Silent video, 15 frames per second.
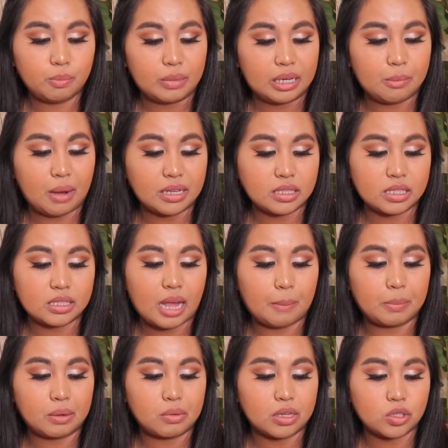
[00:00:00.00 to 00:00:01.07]
minimizes the
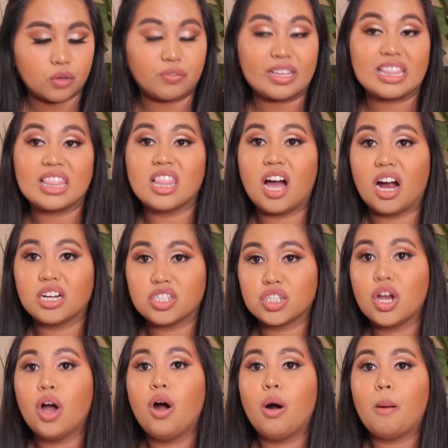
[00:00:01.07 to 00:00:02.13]
appearance of
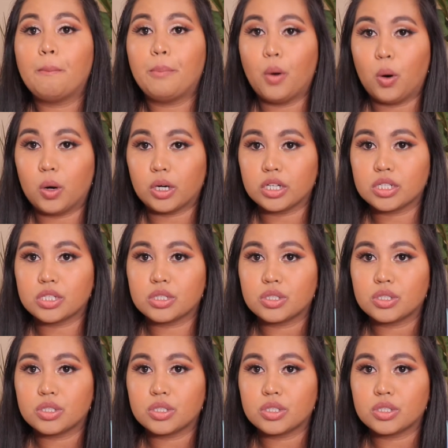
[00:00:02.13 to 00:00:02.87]
enlarged pores.